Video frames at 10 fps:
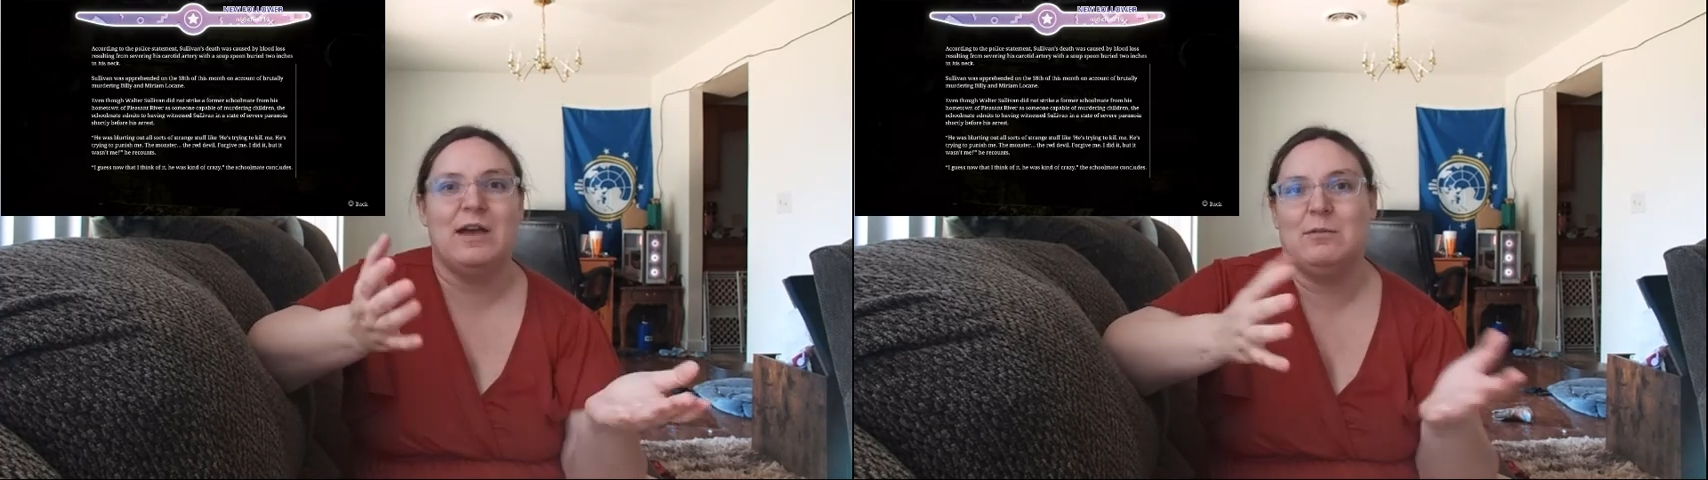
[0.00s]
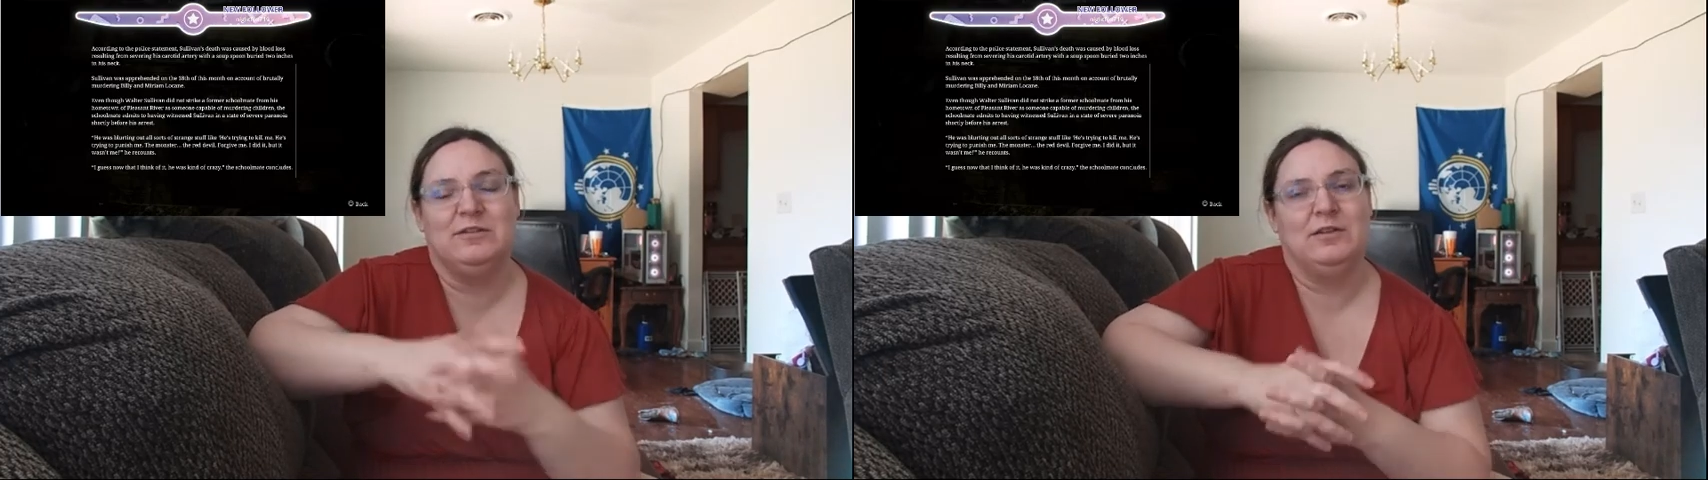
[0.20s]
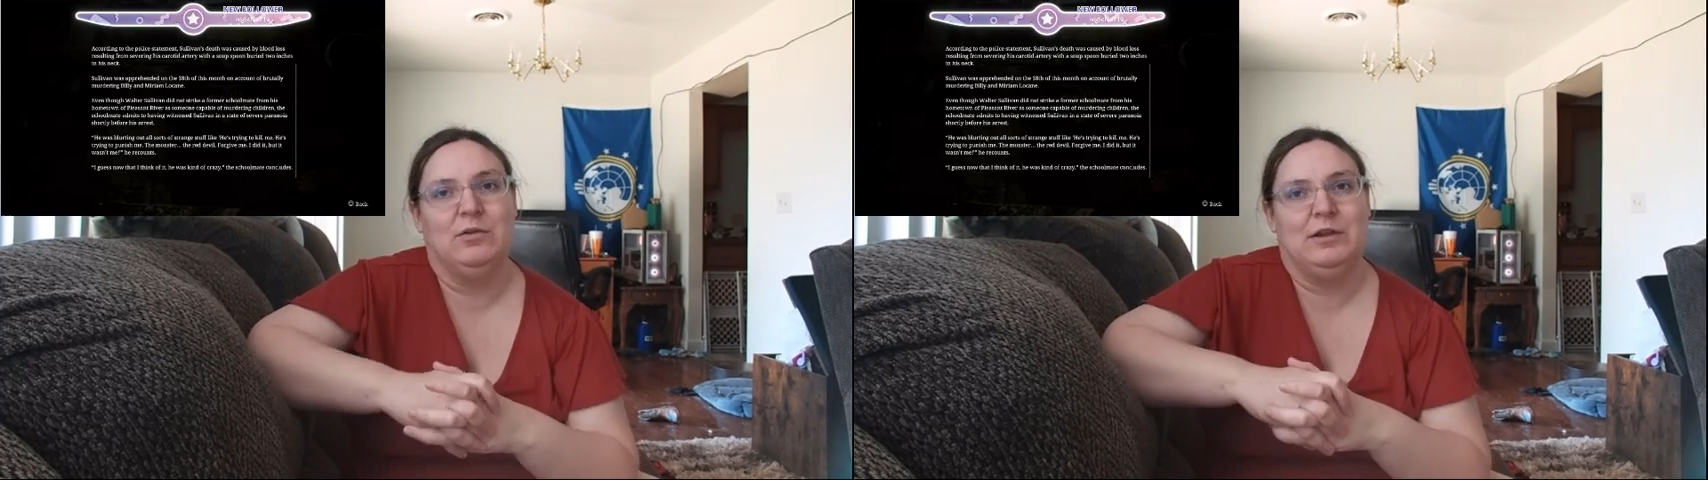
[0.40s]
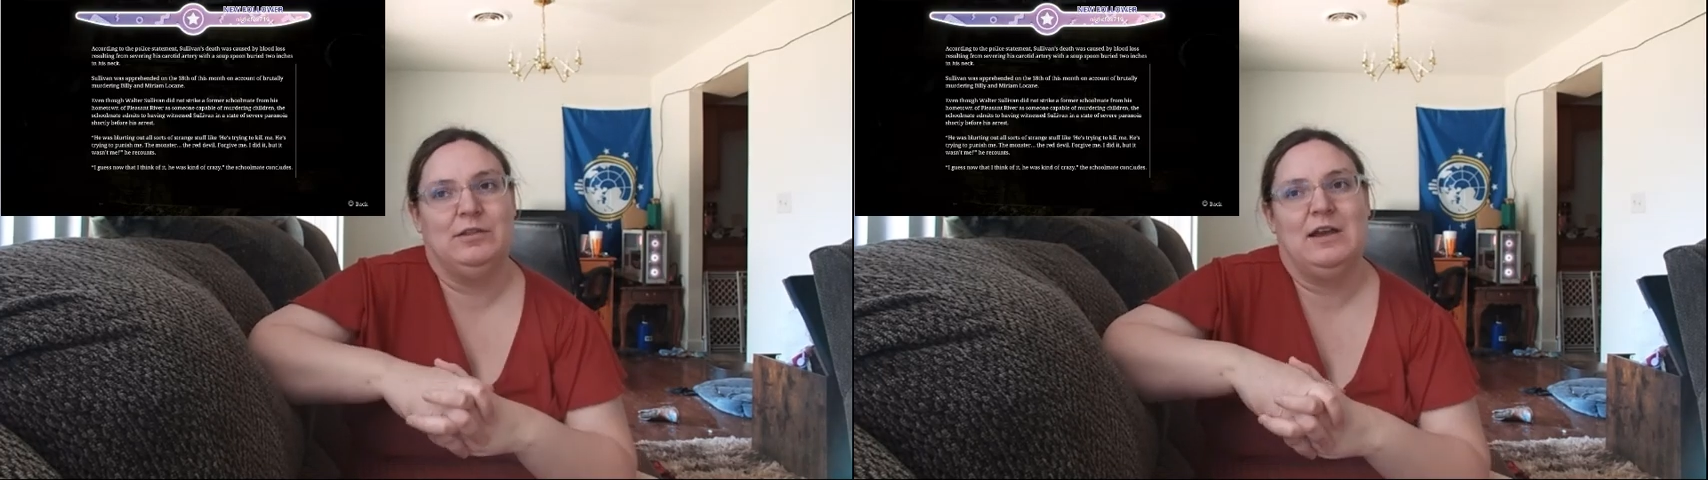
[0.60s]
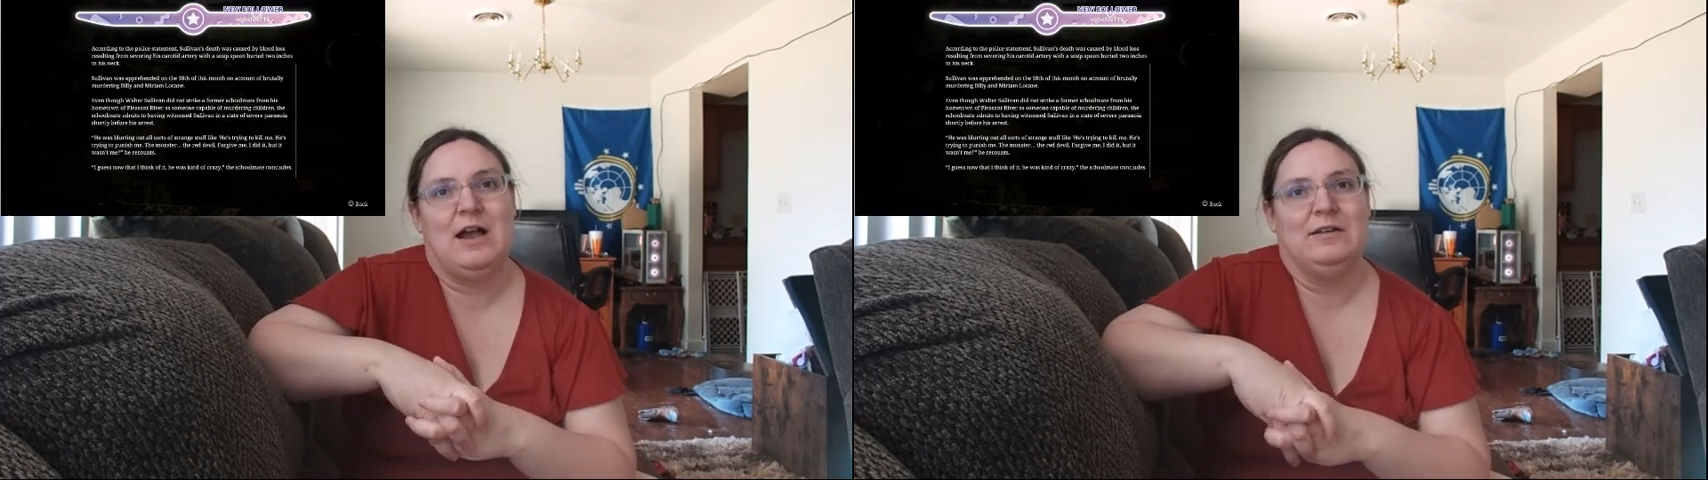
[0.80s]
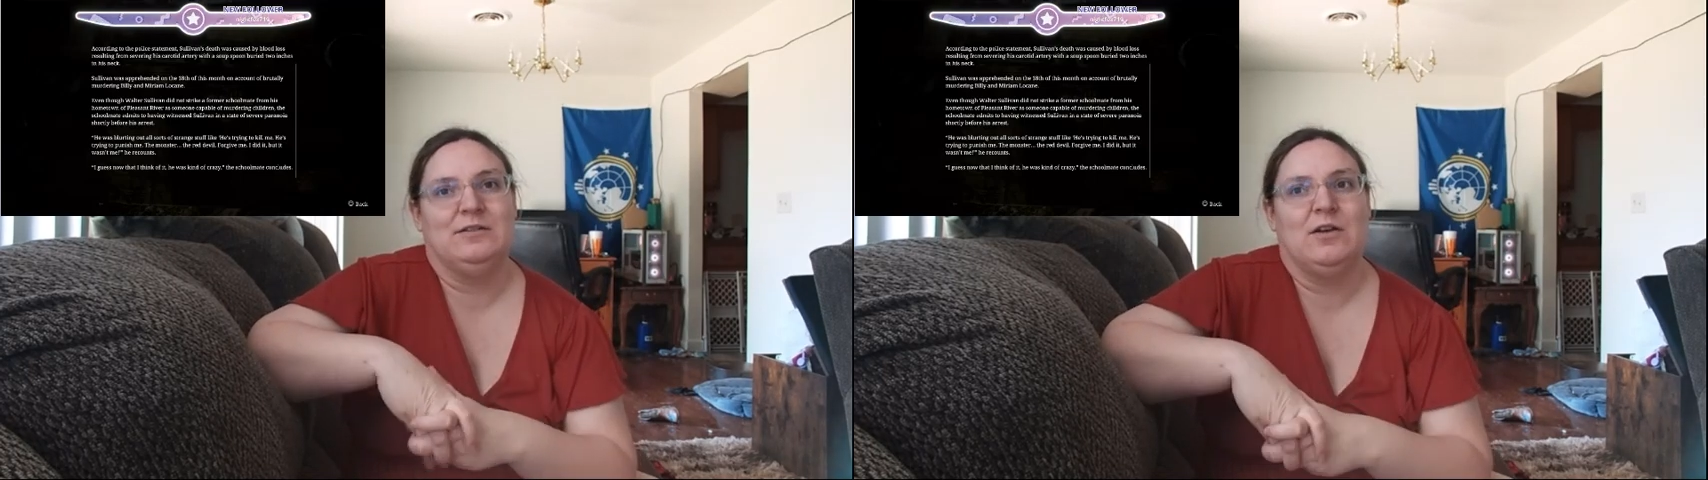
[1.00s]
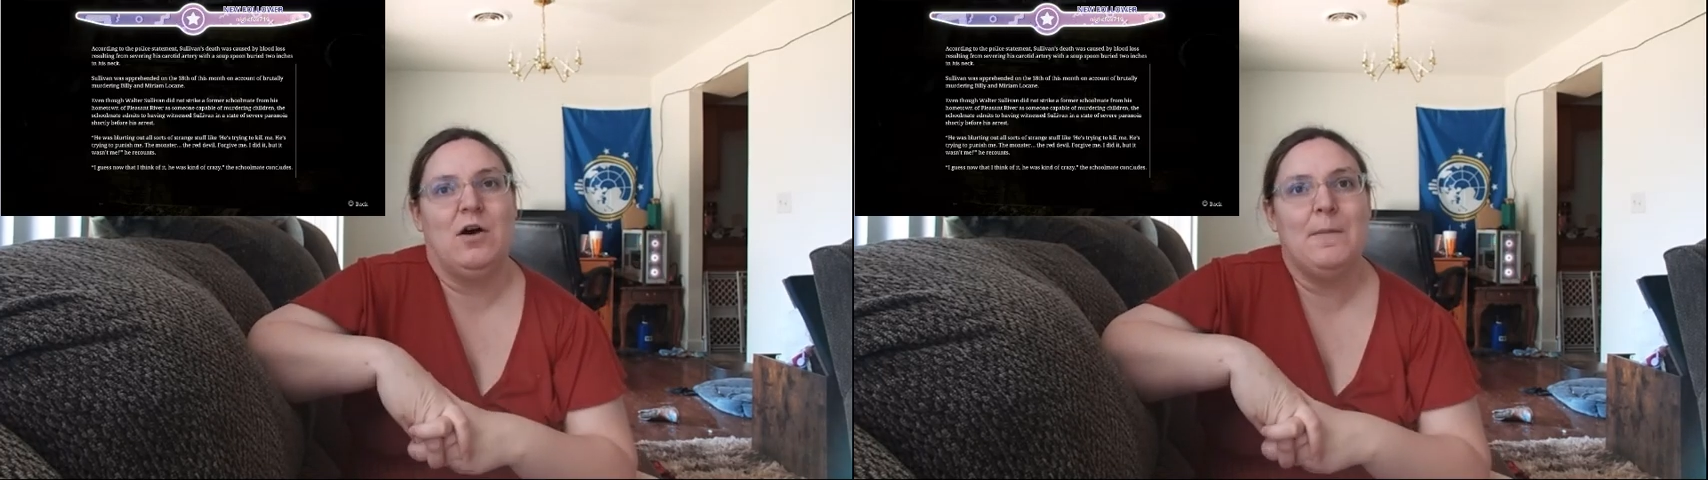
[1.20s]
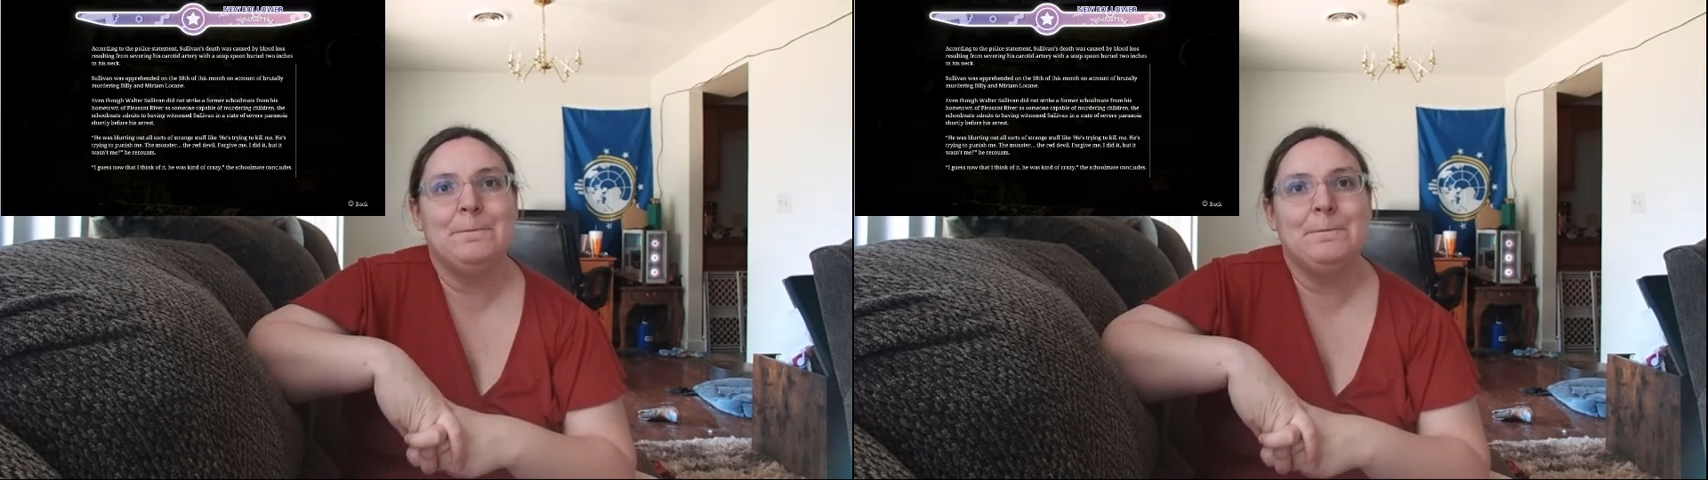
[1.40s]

that was the only thing I saw.